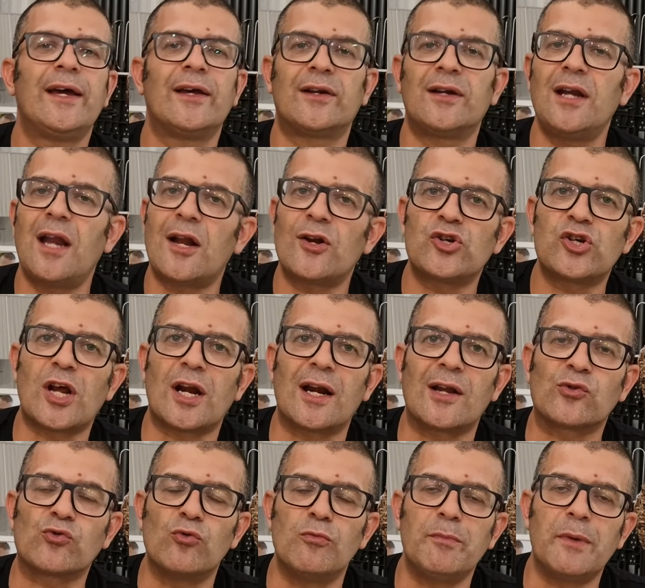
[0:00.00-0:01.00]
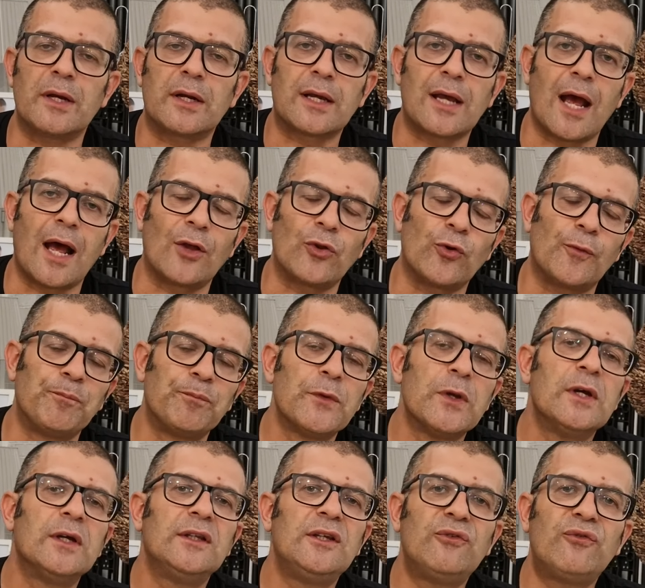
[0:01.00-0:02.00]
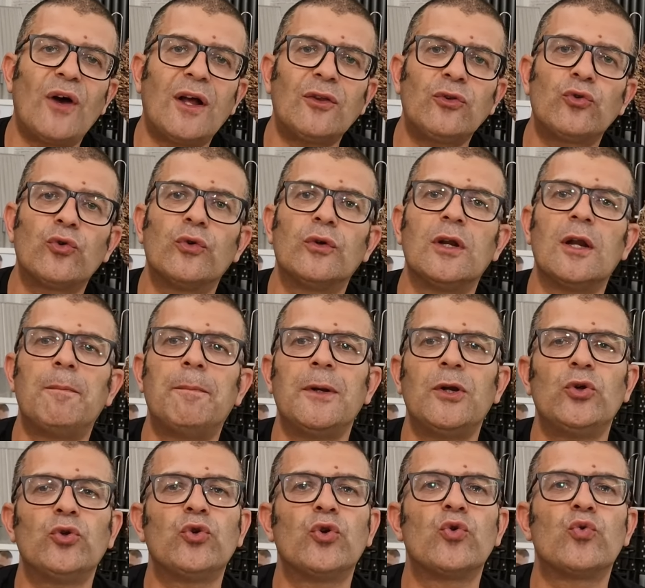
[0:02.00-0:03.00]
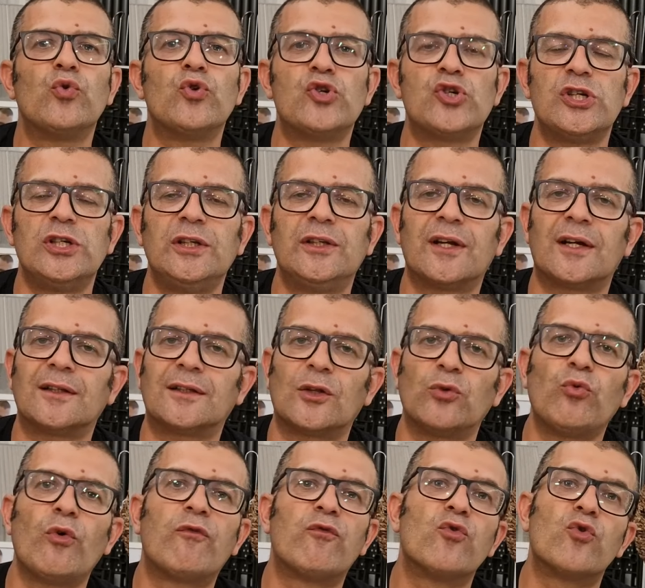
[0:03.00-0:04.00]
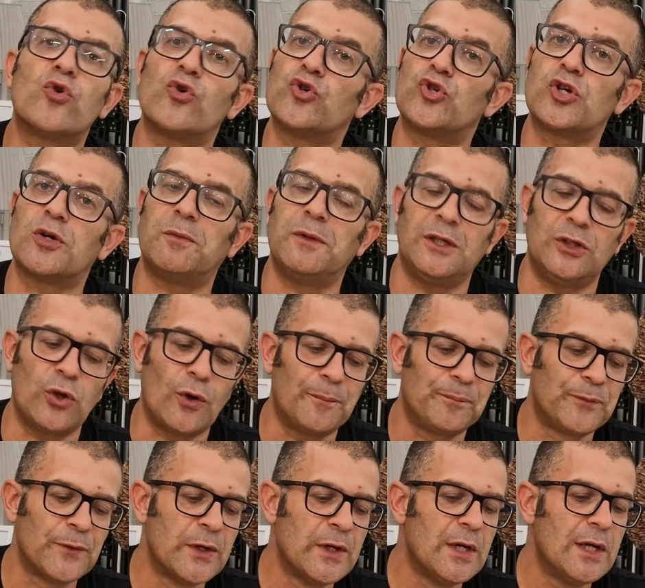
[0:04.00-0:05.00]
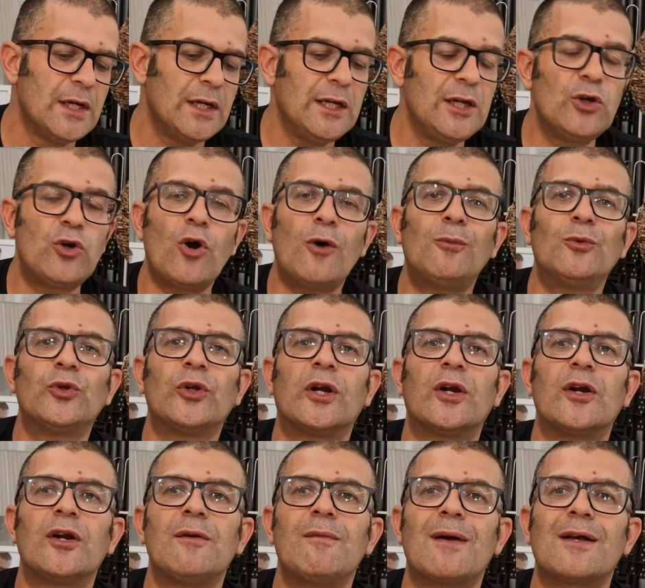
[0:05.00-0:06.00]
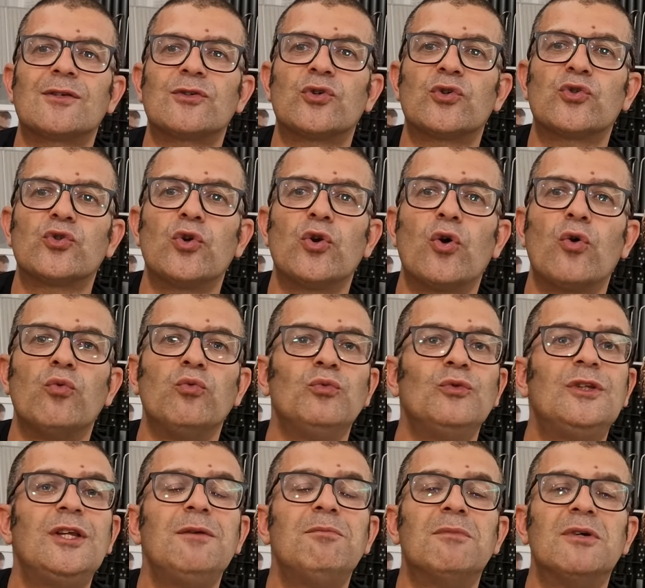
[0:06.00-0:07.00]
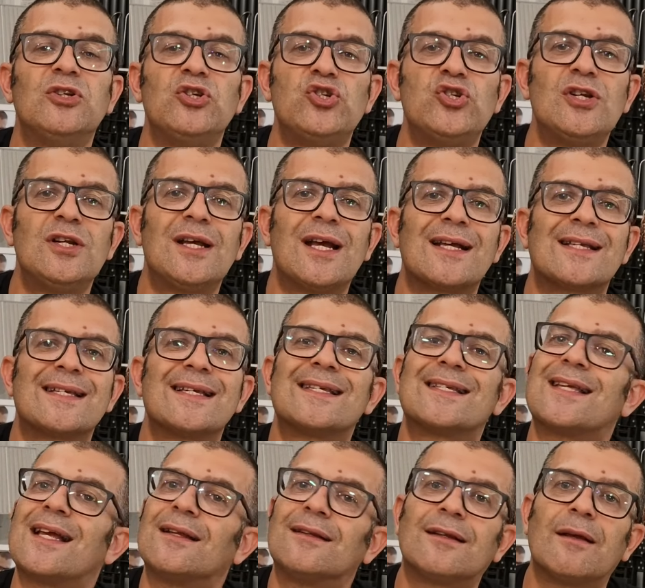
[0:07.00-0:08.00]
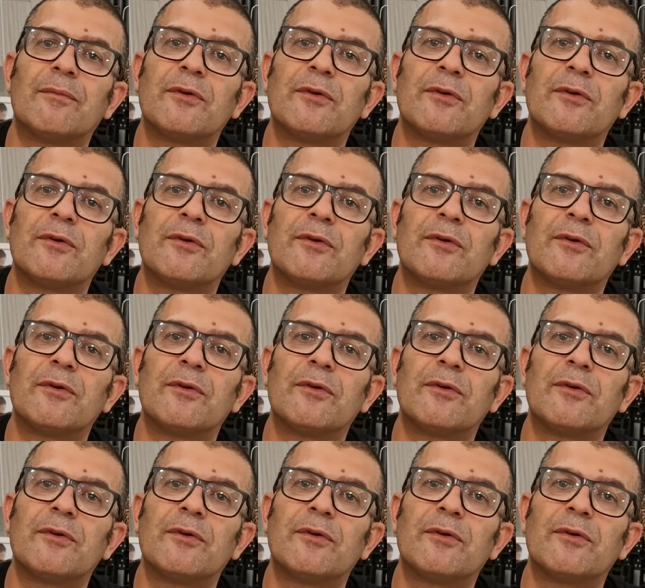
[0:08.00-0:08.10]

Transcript: In fact, by the time the 32 CD was conceived, there was only a team of about 60 people left in Commodore,